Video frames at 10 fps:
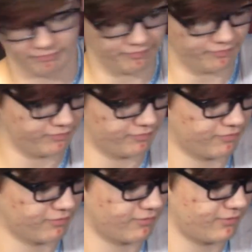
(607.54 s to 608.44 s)
or wife?
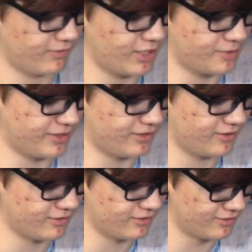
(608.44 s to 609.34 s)
Husband.
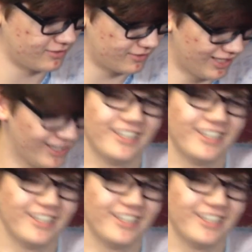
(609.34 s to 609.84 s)
Husband.